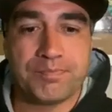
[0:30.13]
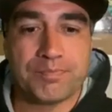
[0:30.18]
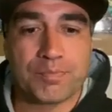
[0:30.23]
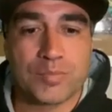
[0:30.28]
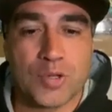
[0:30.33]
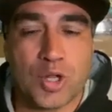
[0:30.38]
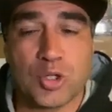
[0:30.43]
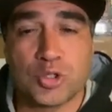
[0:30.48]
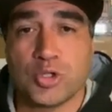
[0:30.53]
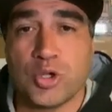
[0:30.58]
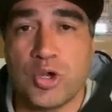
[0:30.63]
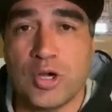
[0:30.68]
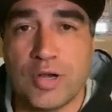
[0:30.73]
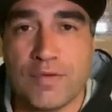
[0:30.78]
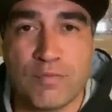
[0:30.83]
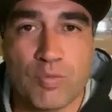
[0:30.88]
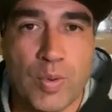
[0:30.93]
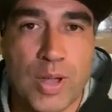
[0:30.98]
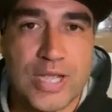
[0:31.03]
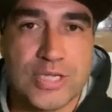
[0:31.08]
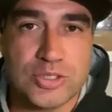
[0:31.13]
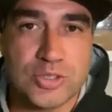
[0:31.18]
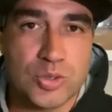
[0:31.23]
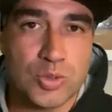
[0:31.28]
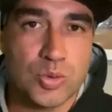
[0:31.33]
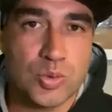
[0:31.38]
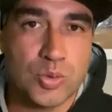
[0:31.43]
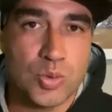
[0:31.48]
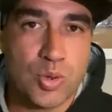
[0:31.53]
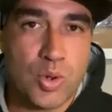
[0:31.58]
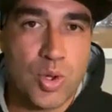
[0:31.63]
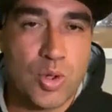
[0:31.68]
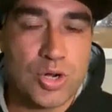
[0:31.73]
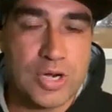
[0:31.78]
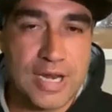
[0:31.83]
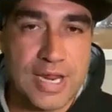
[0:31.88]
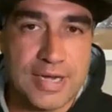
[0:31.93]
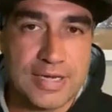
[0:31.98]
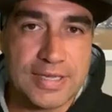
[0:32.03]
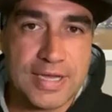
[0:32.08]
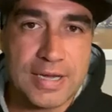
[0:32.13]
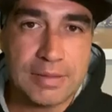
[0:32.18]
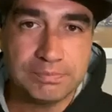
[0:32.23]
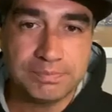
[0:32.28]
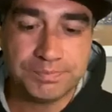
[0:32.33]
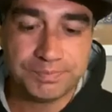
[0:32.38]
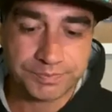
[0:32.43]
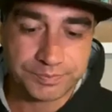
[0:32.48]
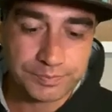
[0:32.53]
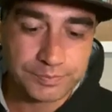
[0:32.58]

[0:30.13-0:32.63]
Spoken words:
alternative ways to earn an income.